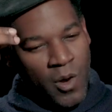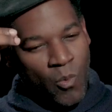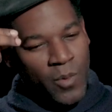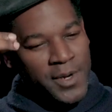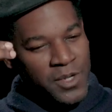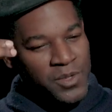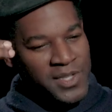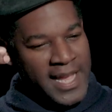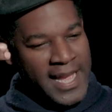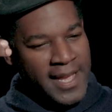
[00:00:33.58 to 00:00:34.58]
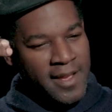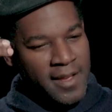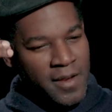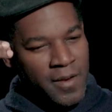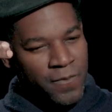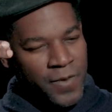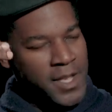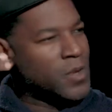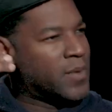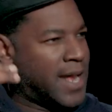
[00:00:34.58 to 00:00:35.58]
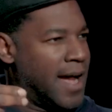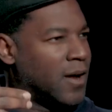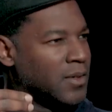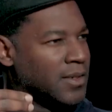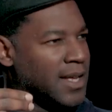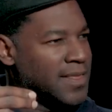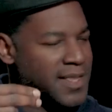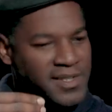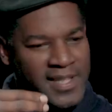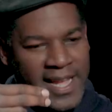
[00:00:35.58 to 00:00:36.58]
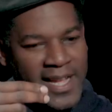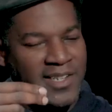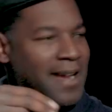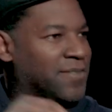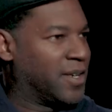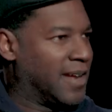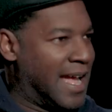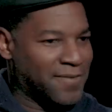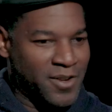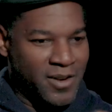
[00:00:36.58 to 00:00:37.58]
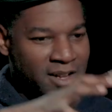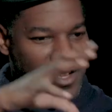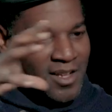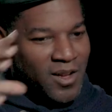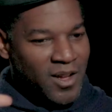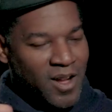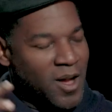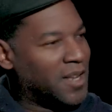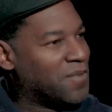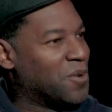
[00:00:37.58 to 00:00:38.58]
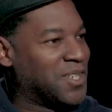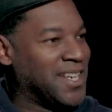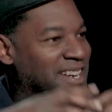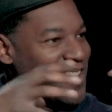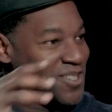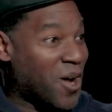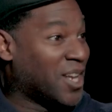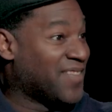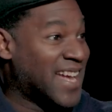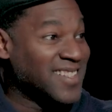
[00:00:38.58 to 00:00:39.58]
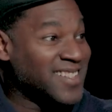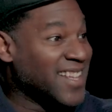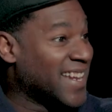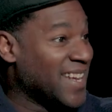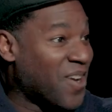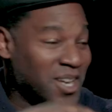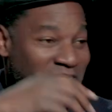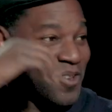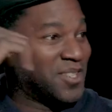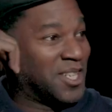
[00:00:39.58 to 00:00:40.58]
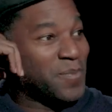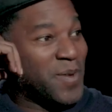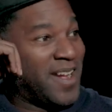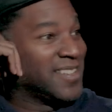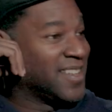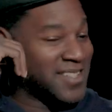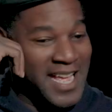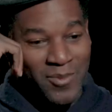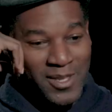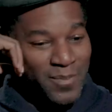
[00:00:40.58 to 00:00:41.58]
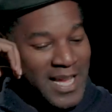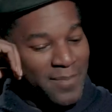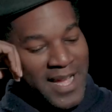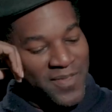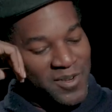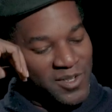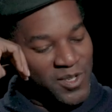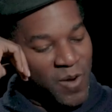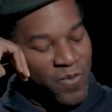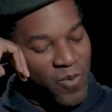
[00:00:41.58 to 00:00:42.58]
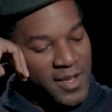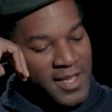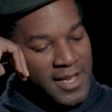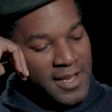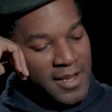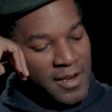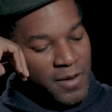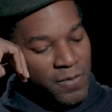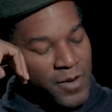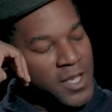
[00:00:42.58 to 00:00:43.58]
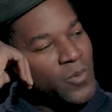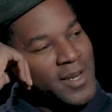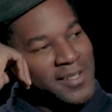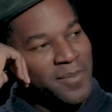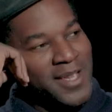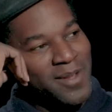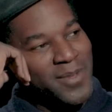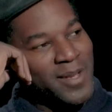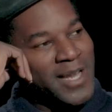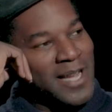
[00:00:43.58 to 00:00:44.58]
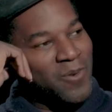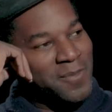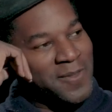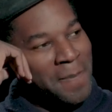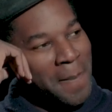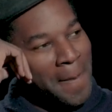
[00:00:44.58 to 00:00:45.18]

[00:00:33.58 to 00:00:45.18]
What would you say for you now at this stage after, after all of those years, all of that study, all of those experiences, like with the Black Panthers and so forth? For you, what does it mean to be a black woman?